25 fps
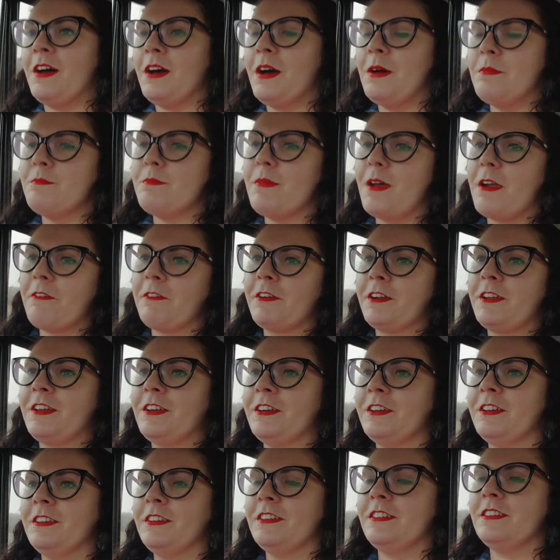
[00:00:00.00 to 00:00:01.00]

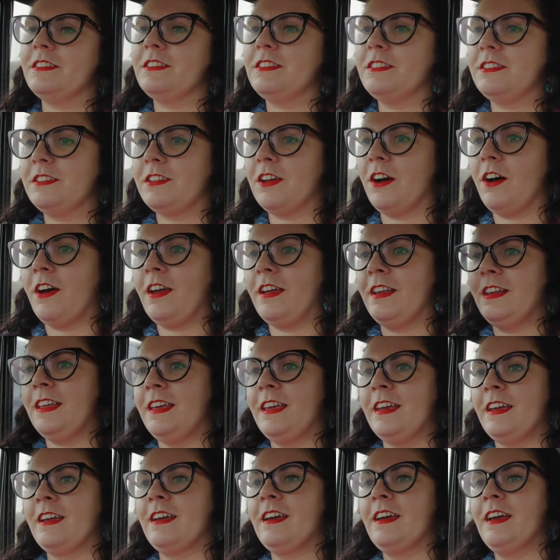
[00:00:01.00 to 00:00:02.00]
American
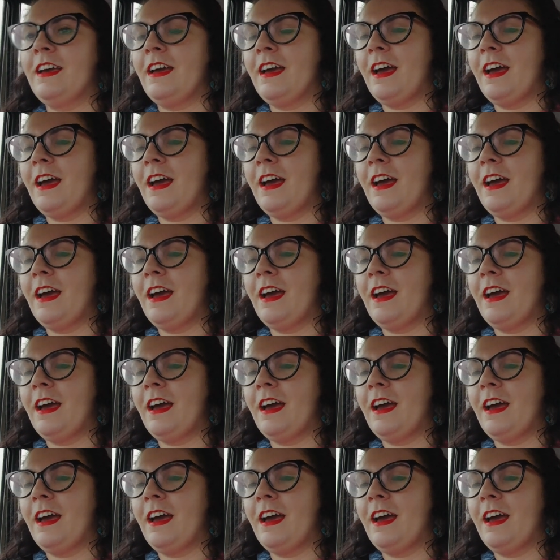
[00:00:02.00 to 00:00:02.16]
styling,